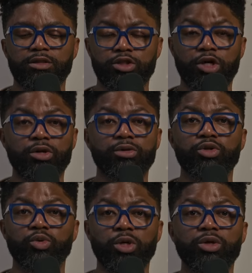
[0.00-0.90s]

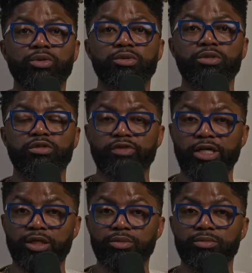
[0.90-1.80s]
learn, grow,
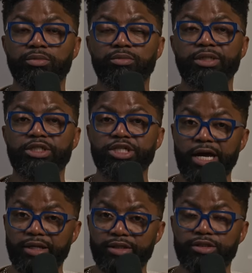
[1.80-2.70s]
develop, be
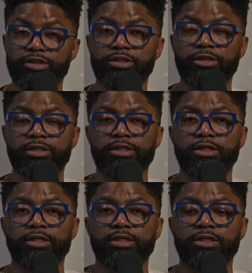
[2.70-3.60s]
challenged,
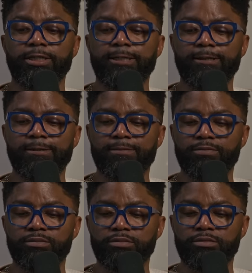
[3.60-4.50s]

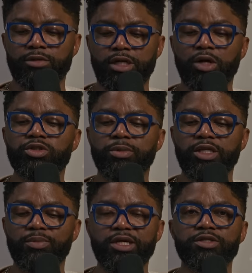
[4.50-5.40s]
and
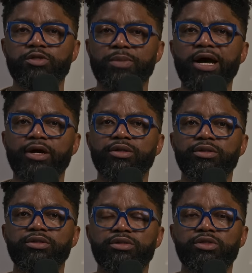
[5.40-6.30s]
ultimately be inspired
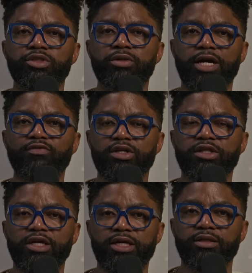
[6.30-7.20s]
to do
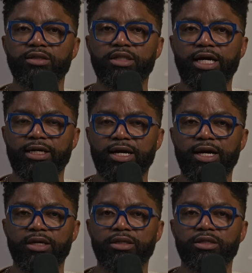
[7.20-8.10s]
everything that
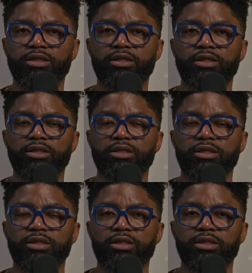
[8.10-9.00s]
God
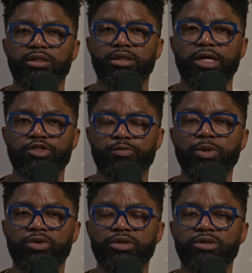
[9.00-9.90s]
has
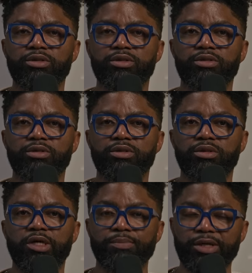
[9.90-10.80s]
spoken
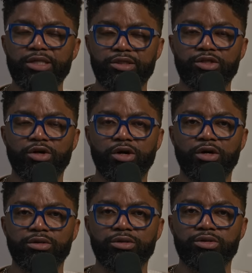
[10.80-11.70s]
and placed in your
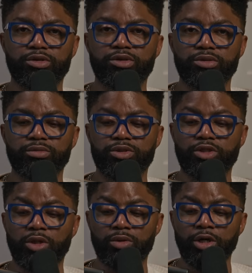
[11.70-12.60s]
heart to do.
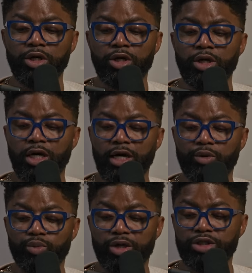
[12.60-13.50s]
So
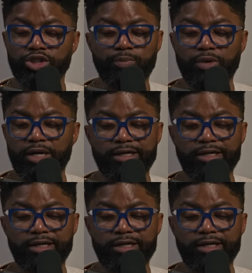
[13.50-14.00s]
we're going to jump right